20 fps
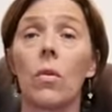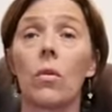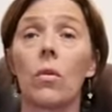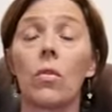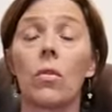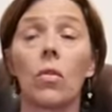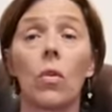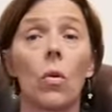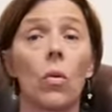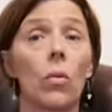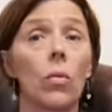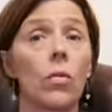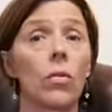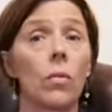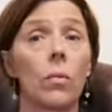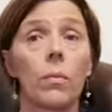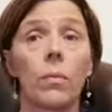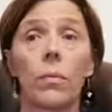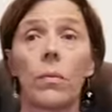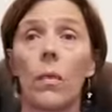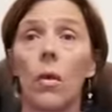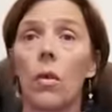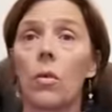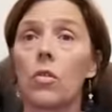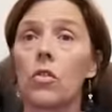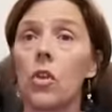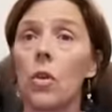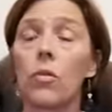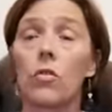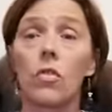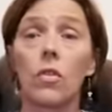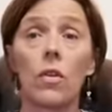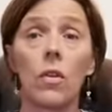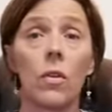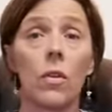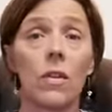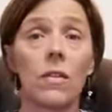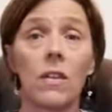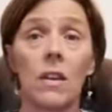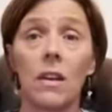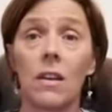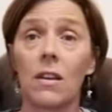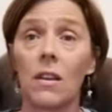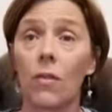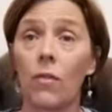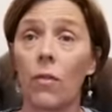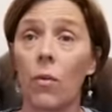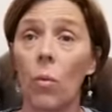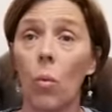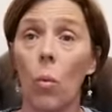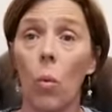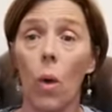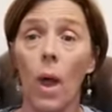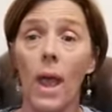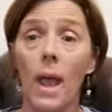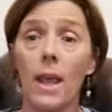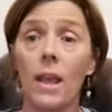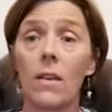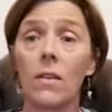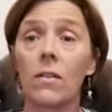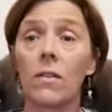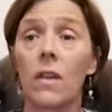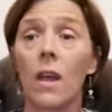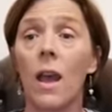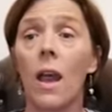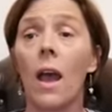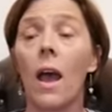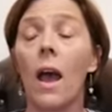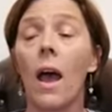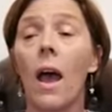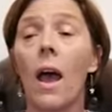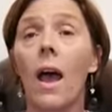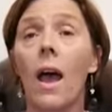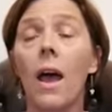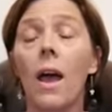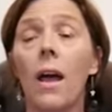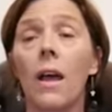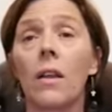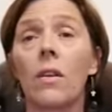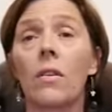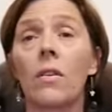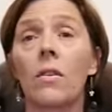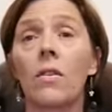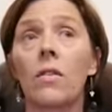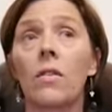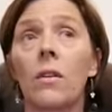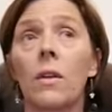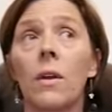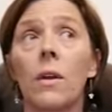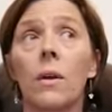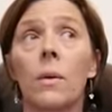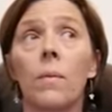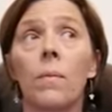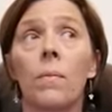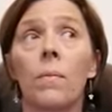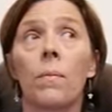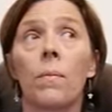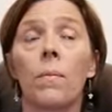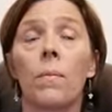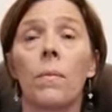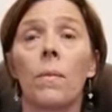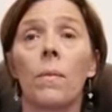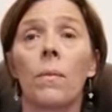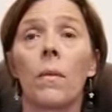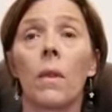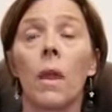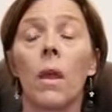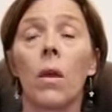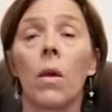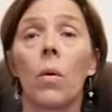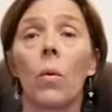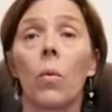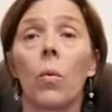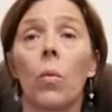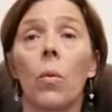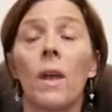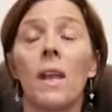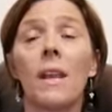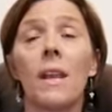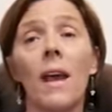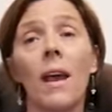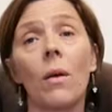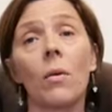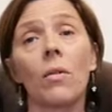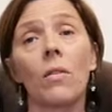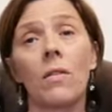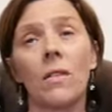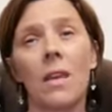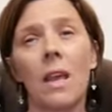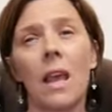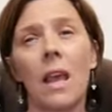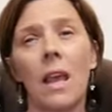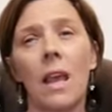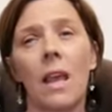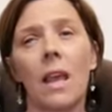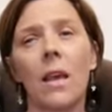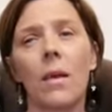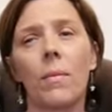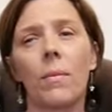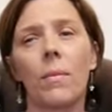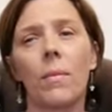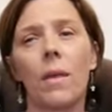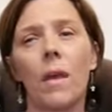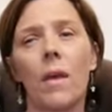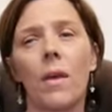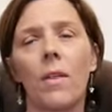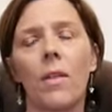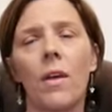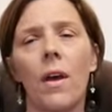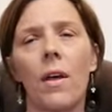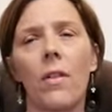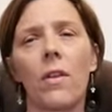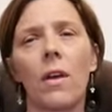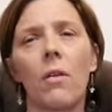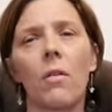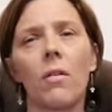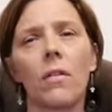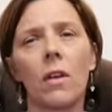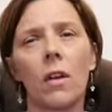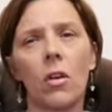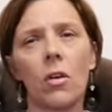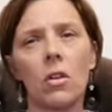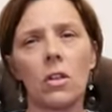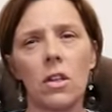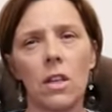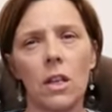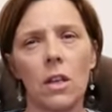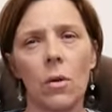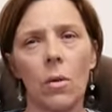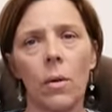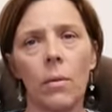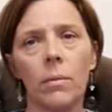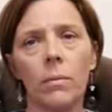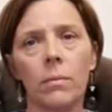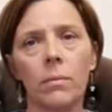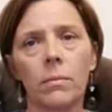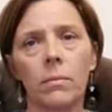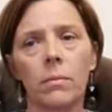schools chose to do this in different ways. And we now see that there is a continuum,